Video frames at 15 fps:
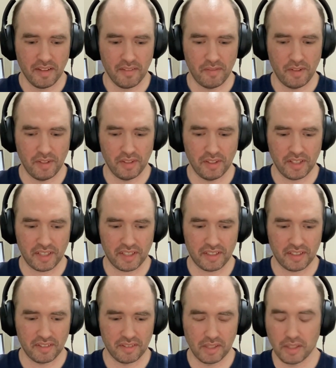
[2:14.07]
felt like
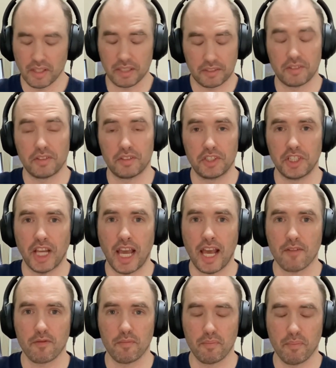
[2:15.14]
did you
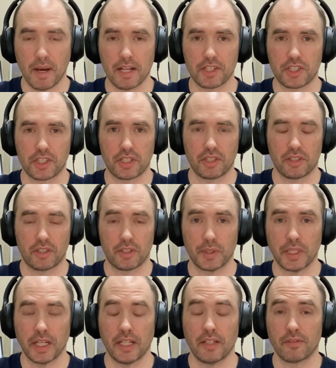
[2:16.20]
have much
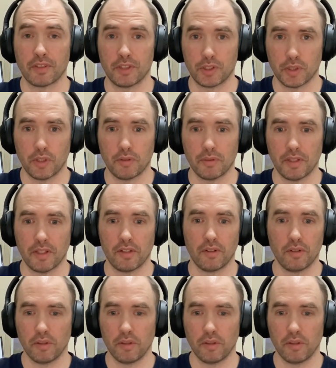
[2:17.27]
creative control with it all,